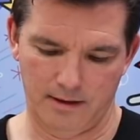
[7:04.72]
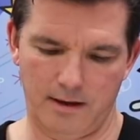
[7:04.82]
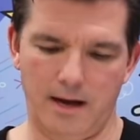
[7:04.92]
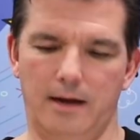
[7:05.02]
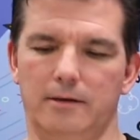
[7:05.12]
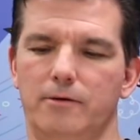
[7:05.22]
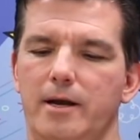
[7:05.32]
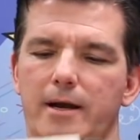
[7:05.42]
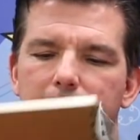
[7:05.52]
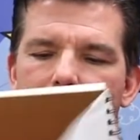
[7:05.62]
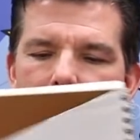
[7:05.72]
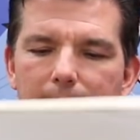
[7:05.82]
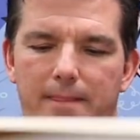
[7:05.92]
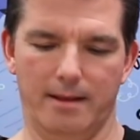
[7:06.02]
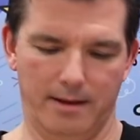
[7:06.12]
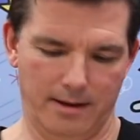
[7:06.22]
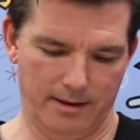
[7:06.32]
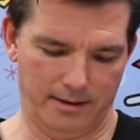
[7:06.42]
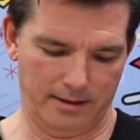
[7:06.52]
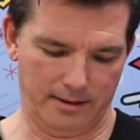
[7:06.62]
Ah, okay.
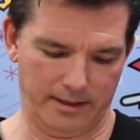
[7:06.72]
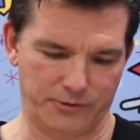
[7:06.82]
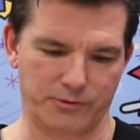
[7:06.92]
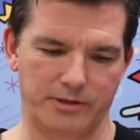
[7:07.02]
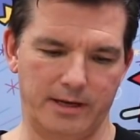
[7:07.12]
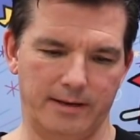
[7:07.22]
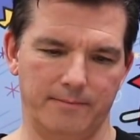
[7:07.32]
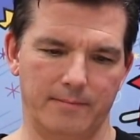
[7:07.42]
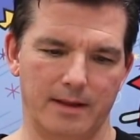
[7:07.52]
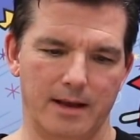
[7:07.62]
Interesting.